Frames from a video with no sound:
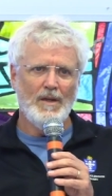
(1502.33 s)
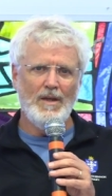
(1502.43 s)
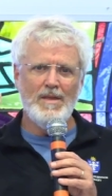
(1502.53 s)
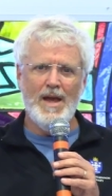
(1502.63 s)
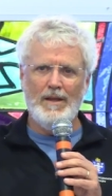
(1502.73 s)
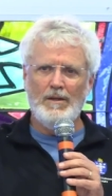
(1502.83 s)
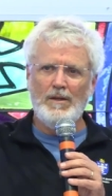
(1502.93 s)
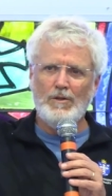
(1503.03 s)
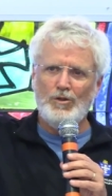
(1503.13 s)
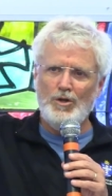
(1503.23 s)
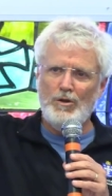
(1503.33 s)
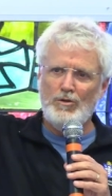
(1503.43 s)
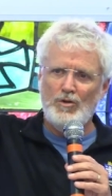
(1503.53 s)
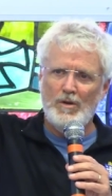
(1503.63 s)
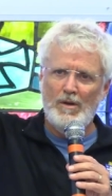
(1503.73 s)
In that little
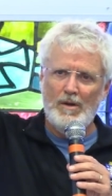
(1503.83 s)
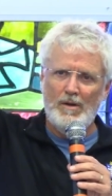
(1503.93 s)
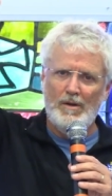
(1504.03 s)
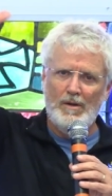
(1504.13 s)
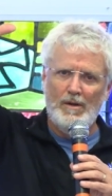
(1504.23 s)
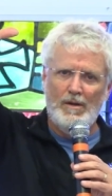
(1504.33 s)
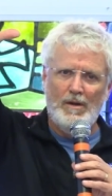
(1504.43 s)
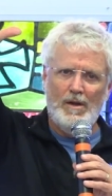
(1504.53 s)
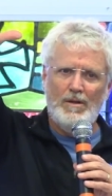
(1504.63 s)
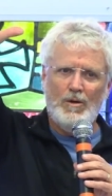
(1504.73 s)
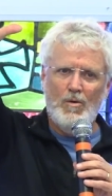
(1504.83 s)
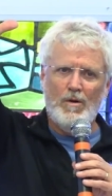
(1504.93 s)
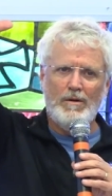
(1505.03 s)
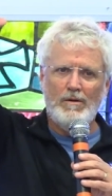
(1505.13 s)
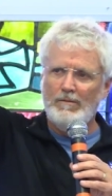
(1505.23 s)
church on the
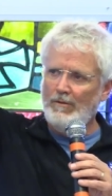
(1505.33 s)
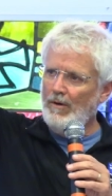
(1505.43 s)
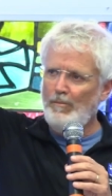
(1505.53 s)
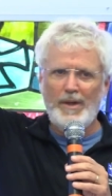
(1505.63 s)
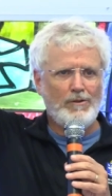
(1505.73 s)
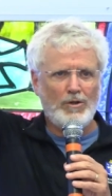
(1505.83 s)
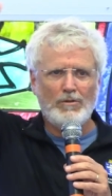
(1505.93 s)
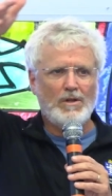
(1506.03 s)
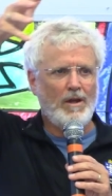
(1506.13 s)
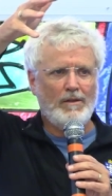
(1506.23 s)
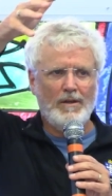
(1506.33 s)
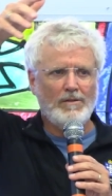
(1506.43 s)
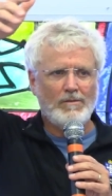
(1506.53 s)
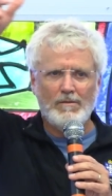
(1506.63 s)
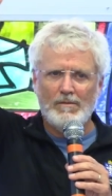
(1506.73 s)
corner, or a big church like
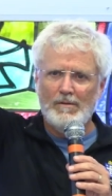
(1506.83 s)
this